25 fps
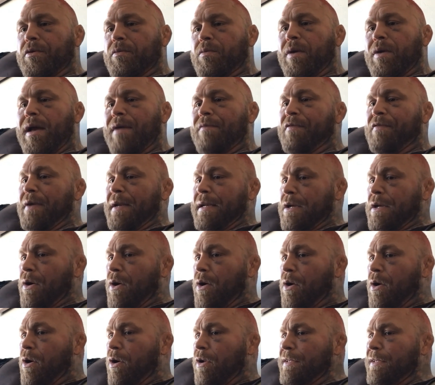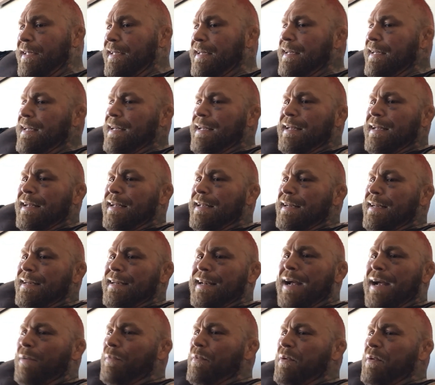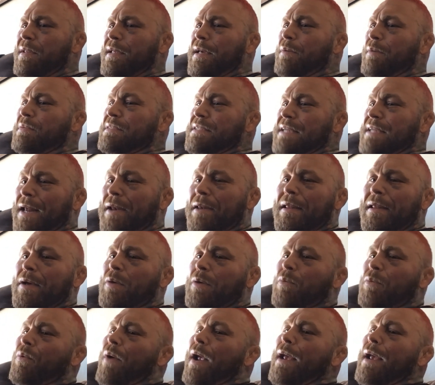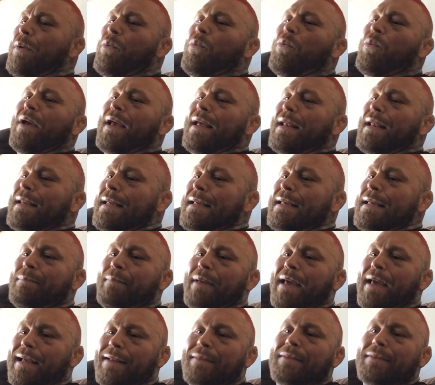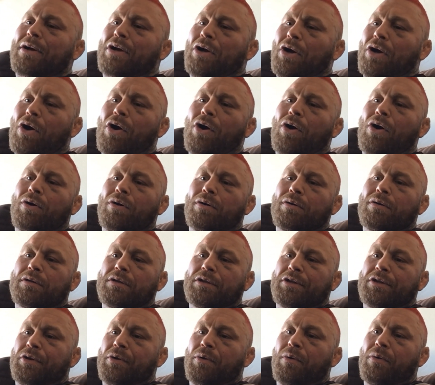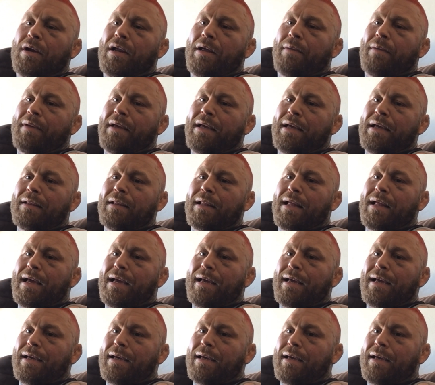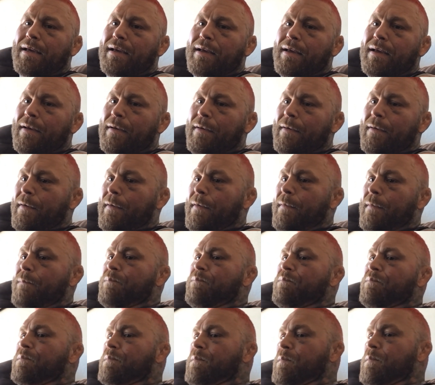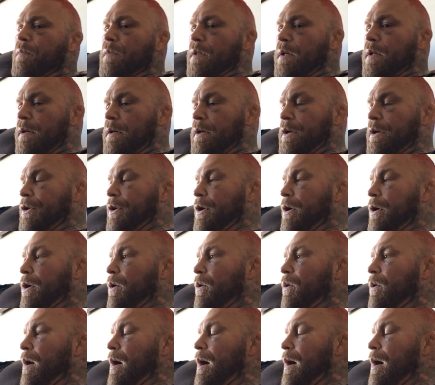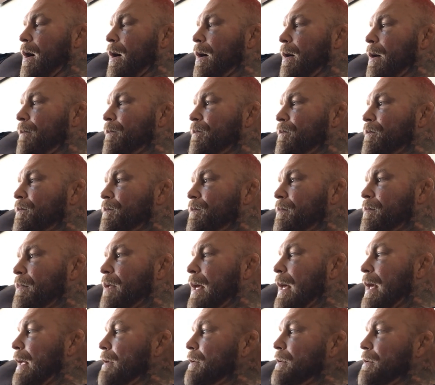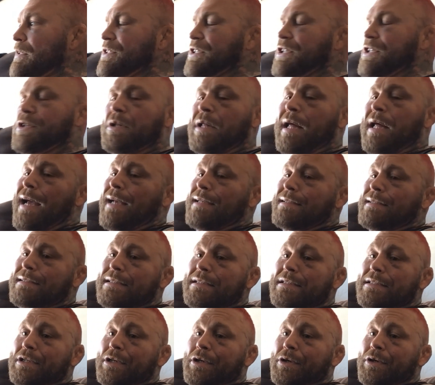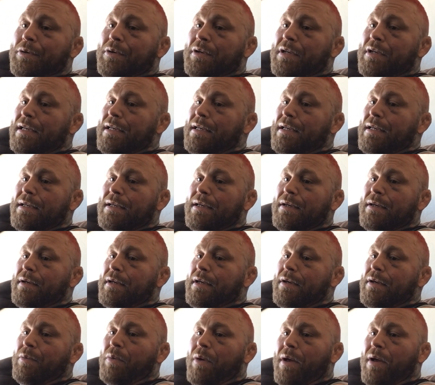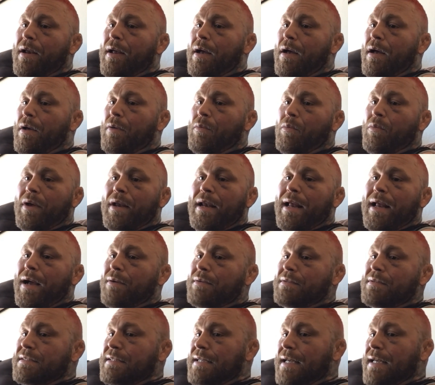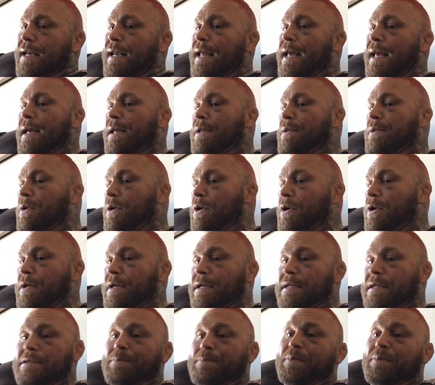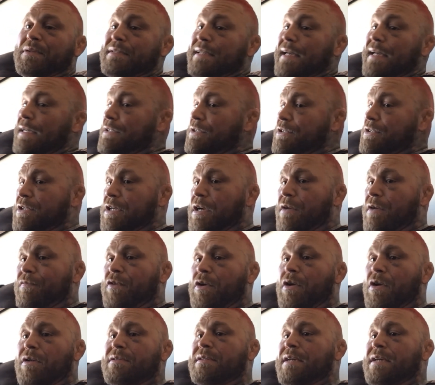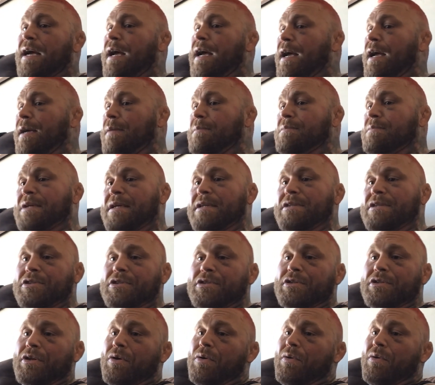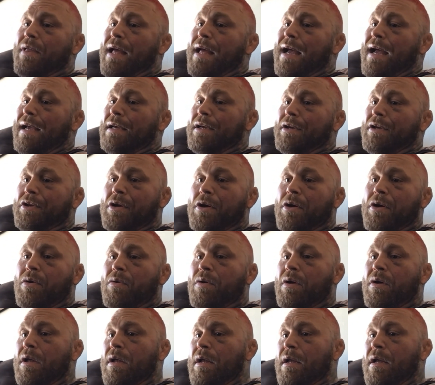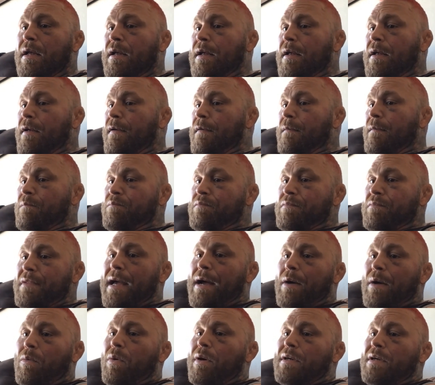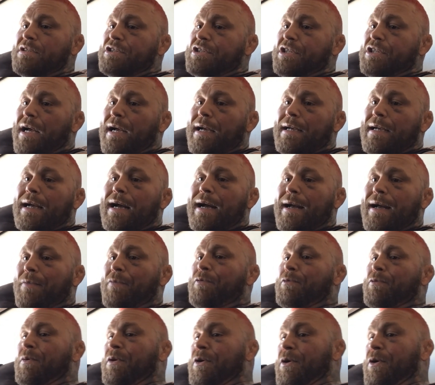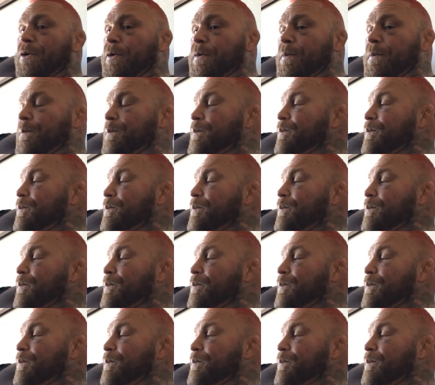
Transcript: ref had called? Not really. It was kind of like right when he made the call. You know what I mean? Like, you know, Henry's a classy dude. He went out and said, hey, look, it's protect yourself at all times. I should know that, you know. That one shot got through.